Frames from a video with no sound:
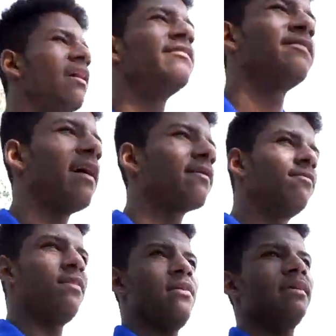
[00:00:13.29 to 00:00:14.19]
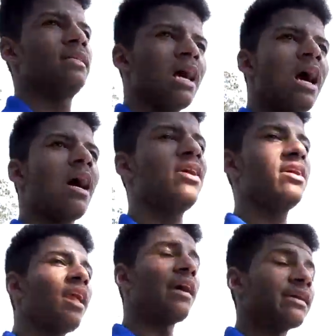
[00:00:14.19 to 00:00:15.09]
I was like very tired.
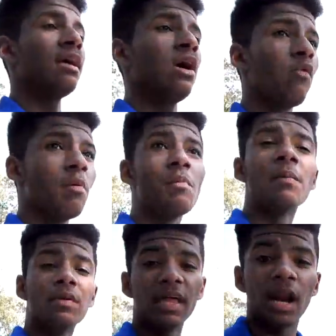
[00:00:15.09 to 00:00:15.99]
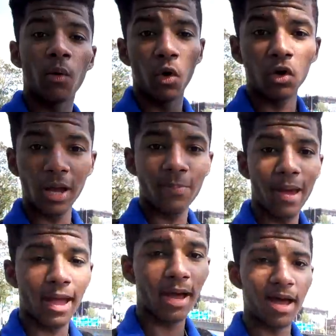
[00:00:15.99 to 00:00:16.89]
Like remember that I woke up
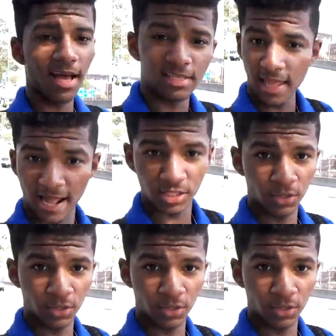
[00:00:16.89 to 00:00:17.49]
at at, at